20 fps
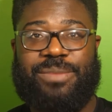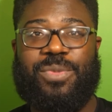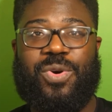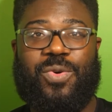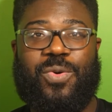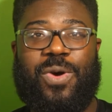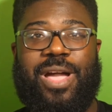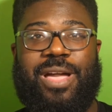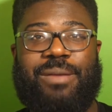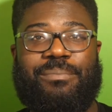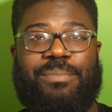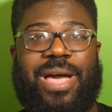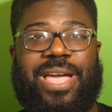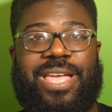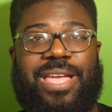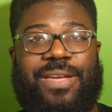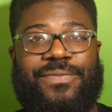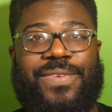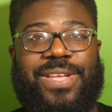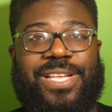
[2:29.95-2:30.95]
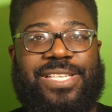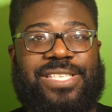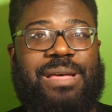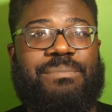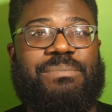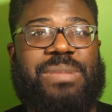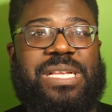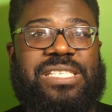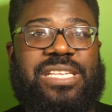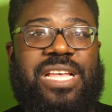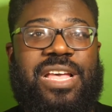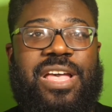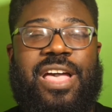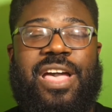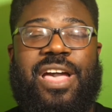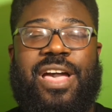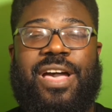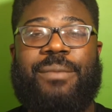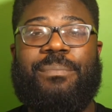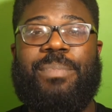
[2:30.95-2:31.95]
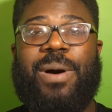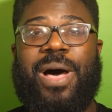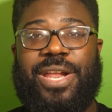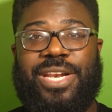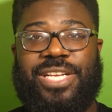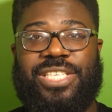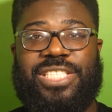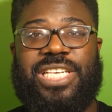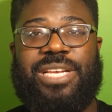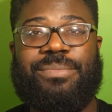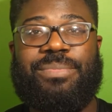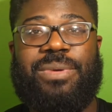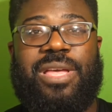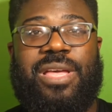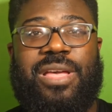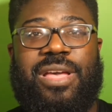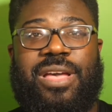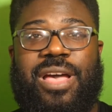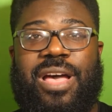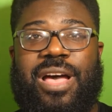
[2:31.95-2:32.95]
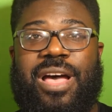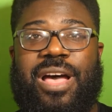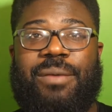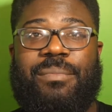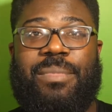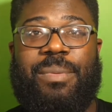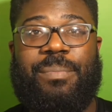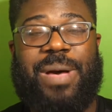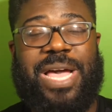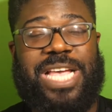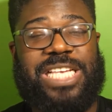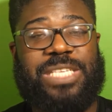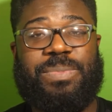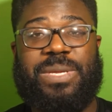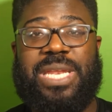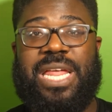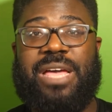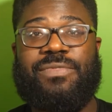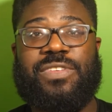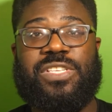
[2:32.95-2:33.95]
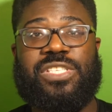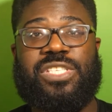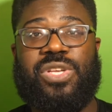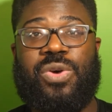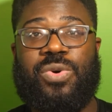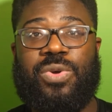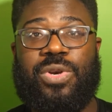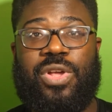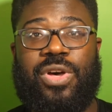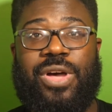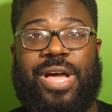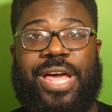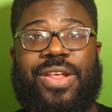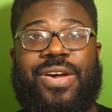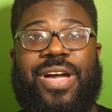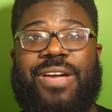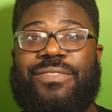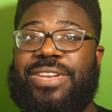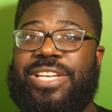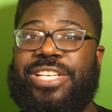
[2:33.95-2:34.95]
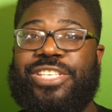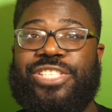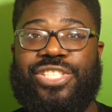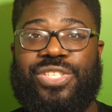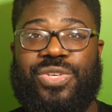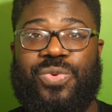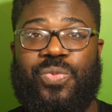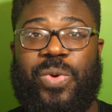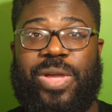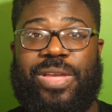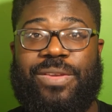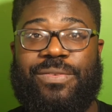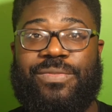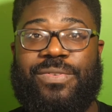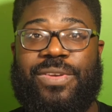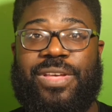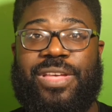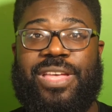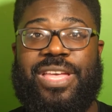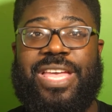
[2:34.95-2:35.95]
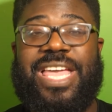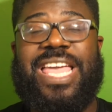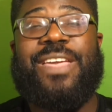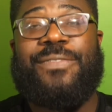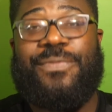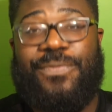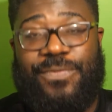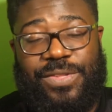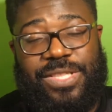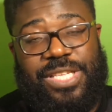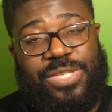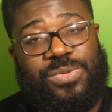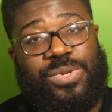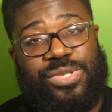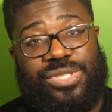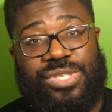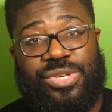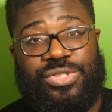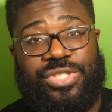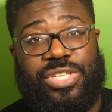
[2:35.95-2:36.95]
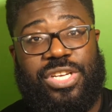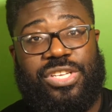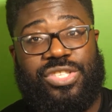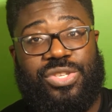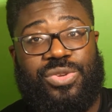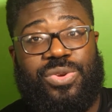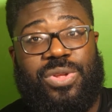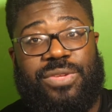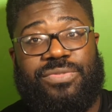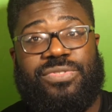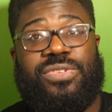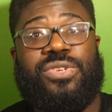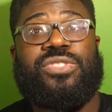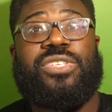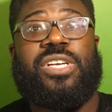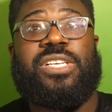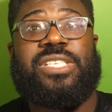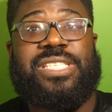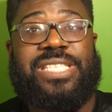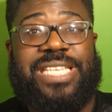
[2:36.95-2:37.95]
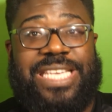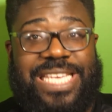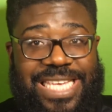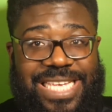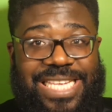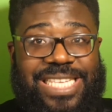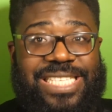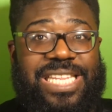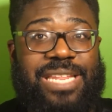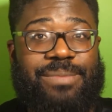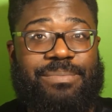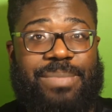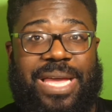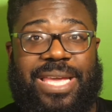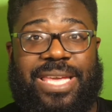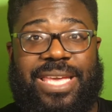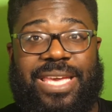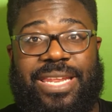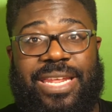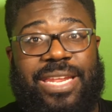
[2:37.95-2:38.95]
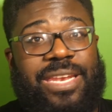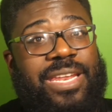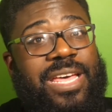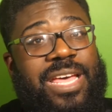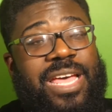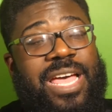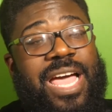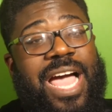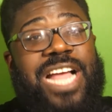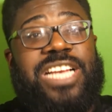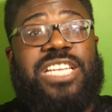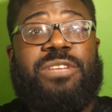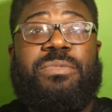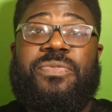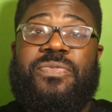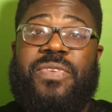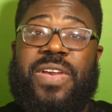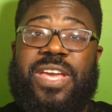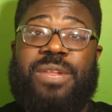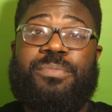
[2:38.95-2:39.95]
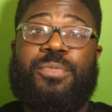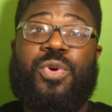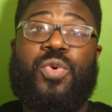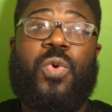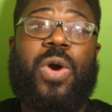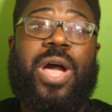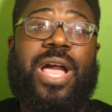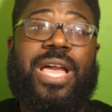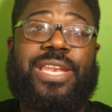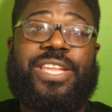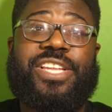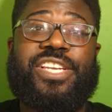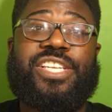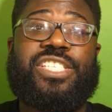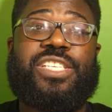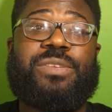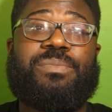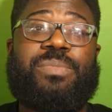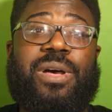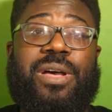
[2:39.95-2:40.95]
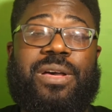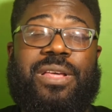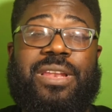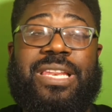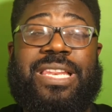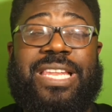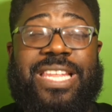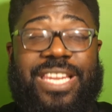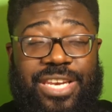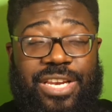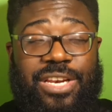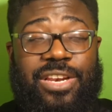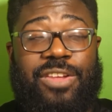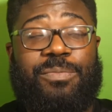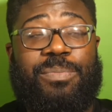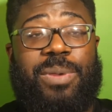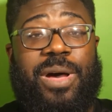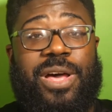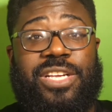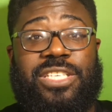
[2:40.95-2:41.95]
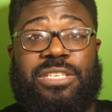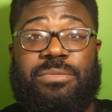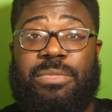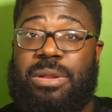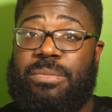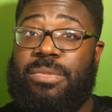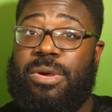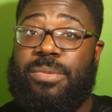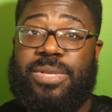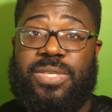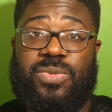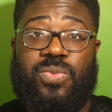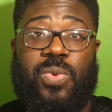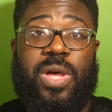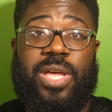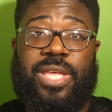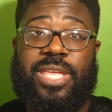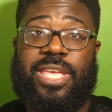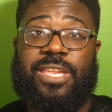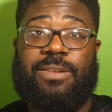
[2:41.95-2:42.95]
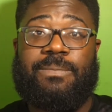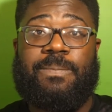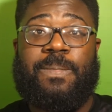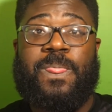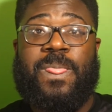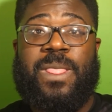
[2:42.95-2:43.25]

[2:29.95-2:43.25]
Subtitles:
Maguire and Bailly, I think, is our best partnership. But Bailly's been out for so long. I don't have an issue with if this is what Solskjaer's doing, if Solskjaer's easing him back in. And to be fair, the Maguire-Lindelof partnership at the moment is working.